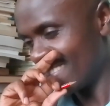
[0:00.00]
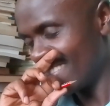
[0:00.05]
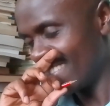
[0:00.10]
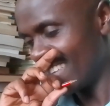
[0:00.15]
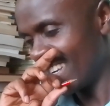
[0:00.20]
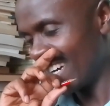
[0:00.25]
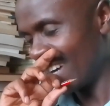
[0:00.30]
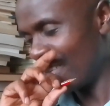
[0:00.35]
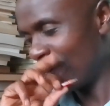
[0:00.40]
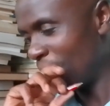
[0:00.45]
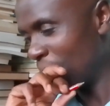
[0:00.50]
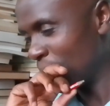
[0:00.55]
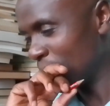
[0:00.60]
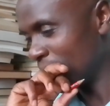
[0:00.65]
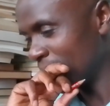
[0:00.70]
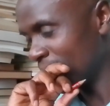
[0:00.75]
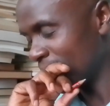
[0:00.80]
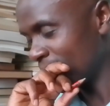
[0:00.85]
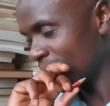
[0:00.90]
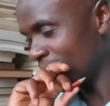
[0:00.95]
Think
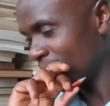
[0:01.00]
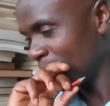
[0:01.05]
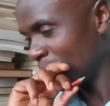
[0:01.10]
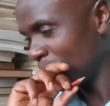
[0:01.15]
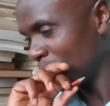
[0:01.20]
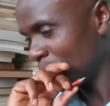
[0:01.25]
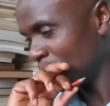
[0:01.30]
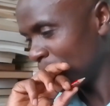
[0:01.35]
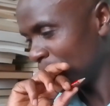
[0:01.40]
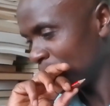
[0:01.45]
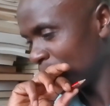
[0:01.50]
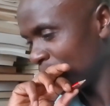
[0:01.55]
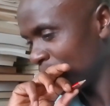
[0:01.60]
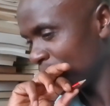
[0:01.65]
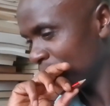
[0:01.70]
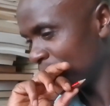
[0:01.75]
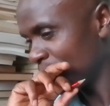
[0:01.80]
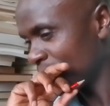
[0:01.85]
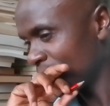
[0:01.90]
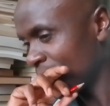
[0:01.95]
about it.
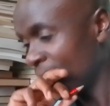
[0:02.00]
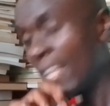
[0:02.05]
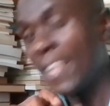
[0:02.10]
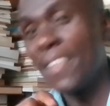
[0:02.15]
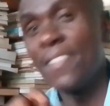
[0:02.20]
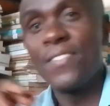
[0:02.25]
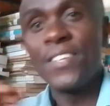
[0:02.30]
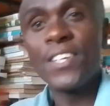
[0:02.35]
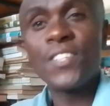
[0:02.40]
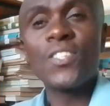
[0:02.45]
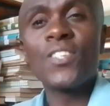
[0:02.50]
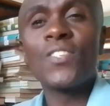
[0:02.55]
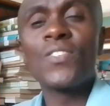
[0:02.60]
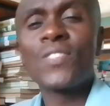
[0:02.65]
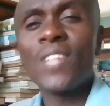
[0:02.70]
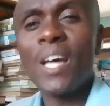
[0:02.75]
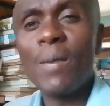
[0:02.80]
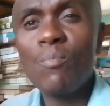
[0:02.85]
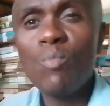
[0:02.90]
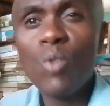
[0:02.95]
This is
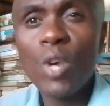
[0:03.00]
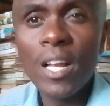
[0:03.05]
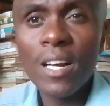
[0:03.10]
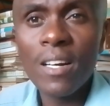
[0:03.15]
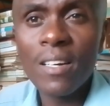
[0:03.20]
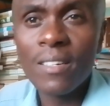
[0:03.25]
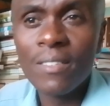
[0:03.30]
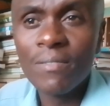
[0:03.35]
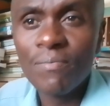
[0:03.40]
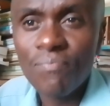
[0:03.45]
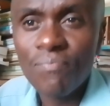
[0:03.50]
Samuel